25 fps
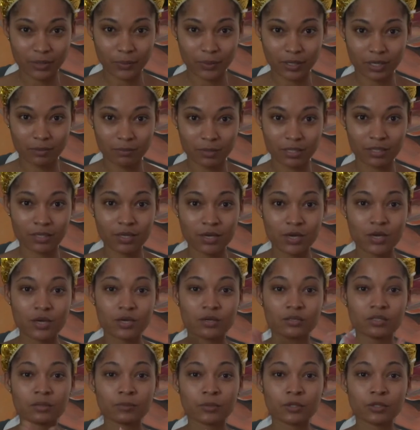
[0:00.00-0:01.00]
what I mean.
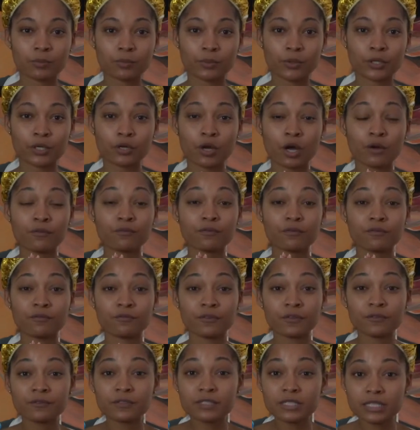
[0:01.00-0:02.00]
So I'm going to put it on for
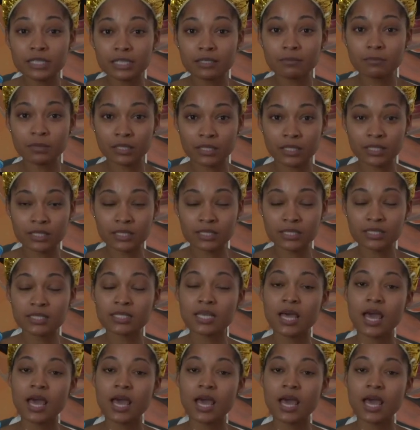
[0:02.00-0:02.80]
15 minutes,